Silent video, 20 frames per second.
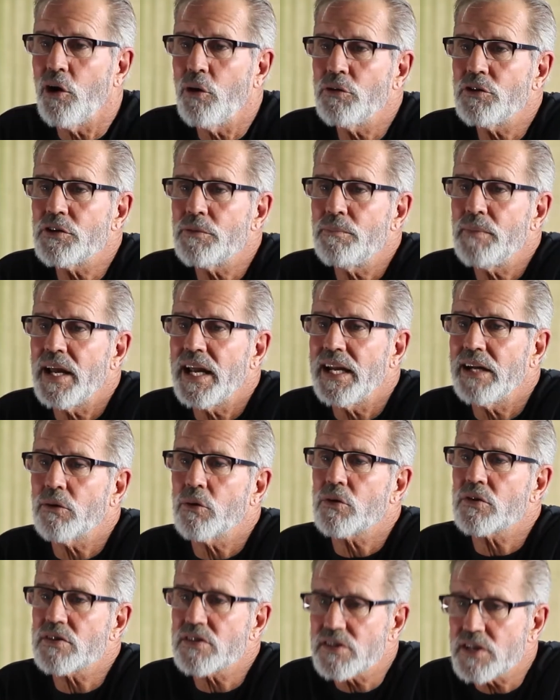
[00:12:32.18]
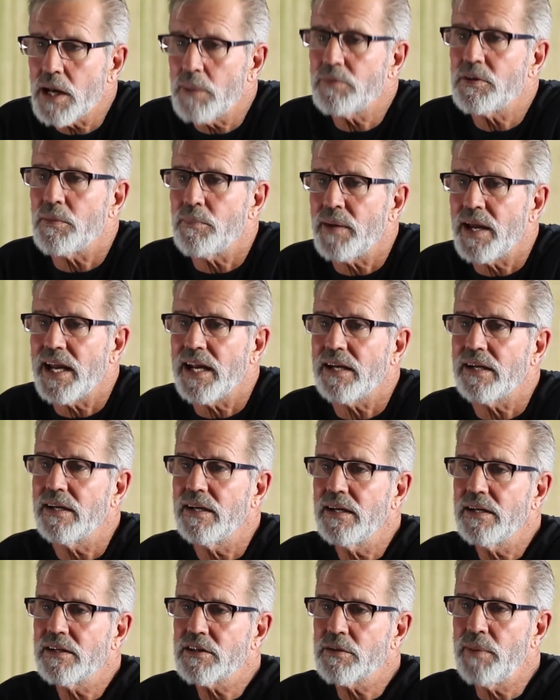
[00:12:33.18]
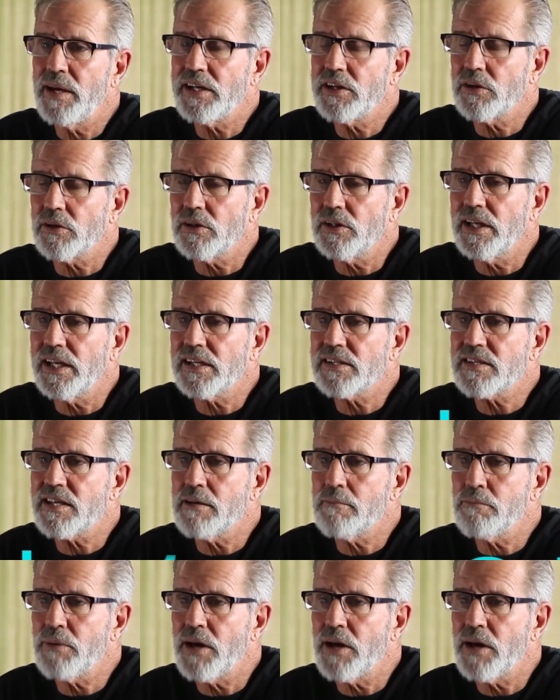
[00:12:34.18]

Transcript: own domain or subdomain to make your LinkSeam